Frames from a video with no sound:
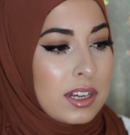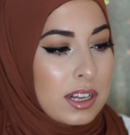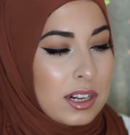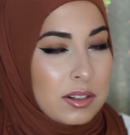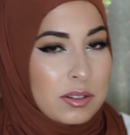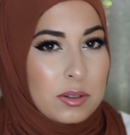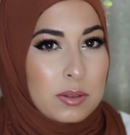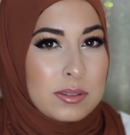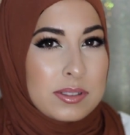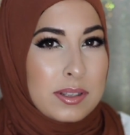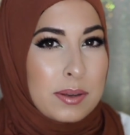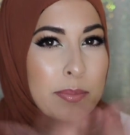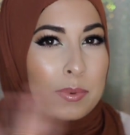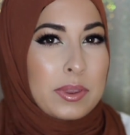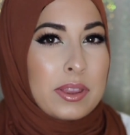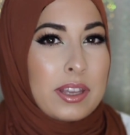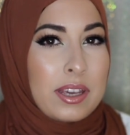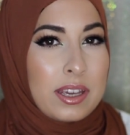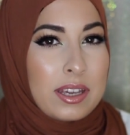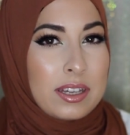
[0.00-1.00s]
I don't know what's up
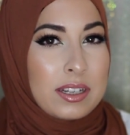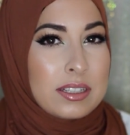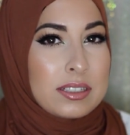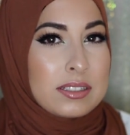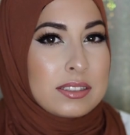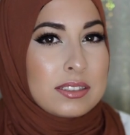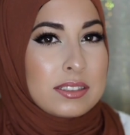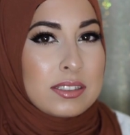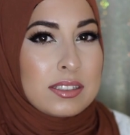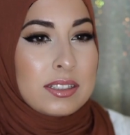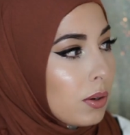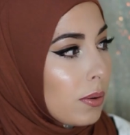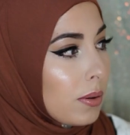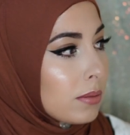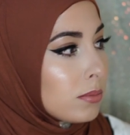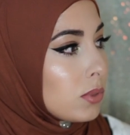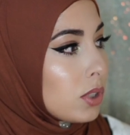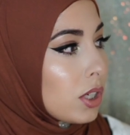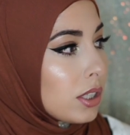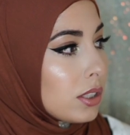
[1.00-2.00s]
with the hands. No,
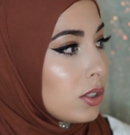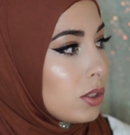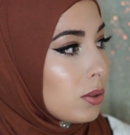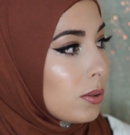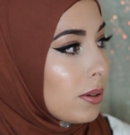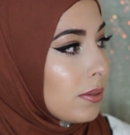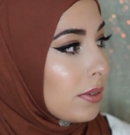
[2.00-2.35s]
I'm trying to do